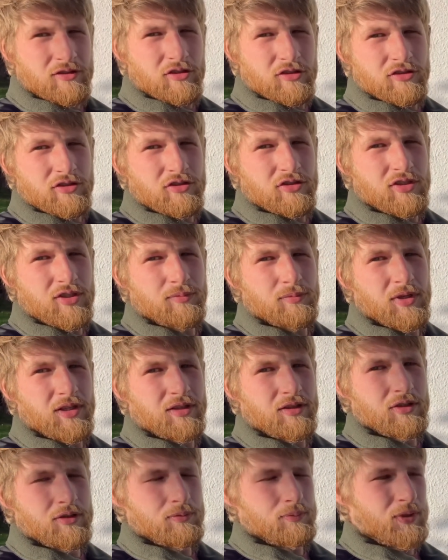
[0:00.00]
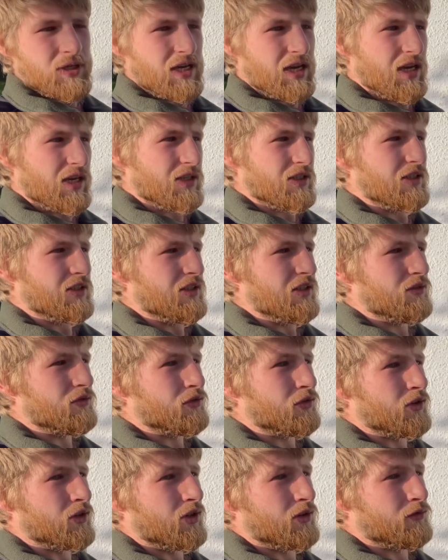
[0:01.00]
doesn't seem like there'll be any need
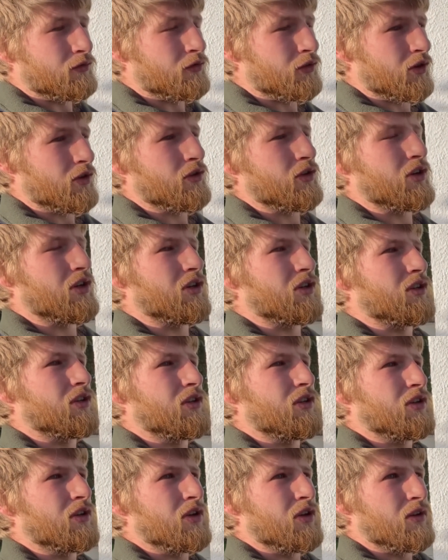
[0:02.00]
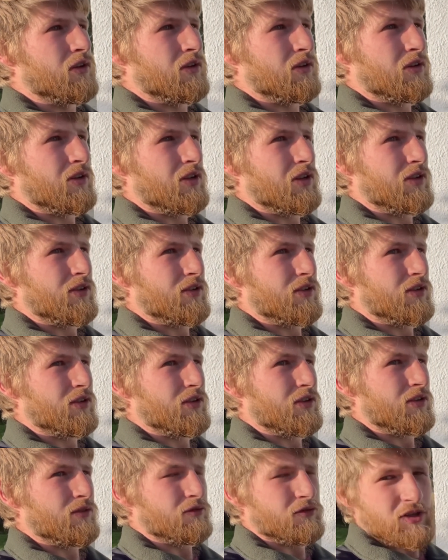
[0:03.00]
for a further
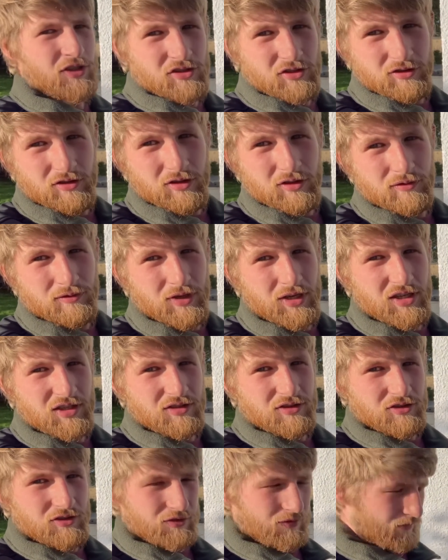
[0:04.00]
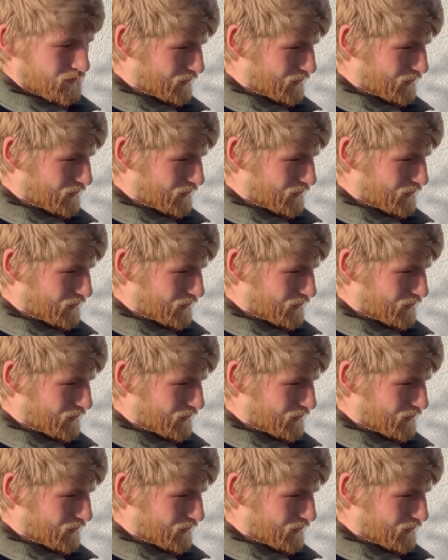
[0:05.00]
visit to the vets.